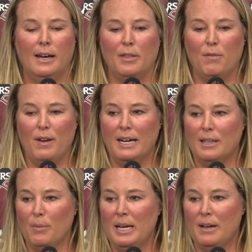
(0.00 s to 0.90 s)
The fact
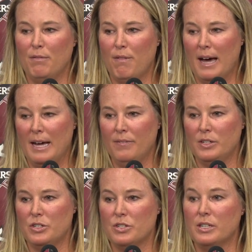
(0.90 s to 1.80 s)
that we have five,
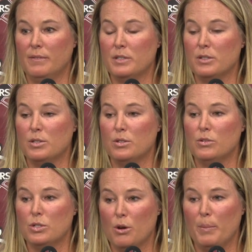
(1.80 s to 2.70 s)
it just gives us
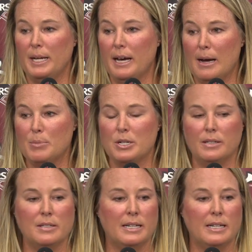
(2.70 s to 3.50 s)
so many options,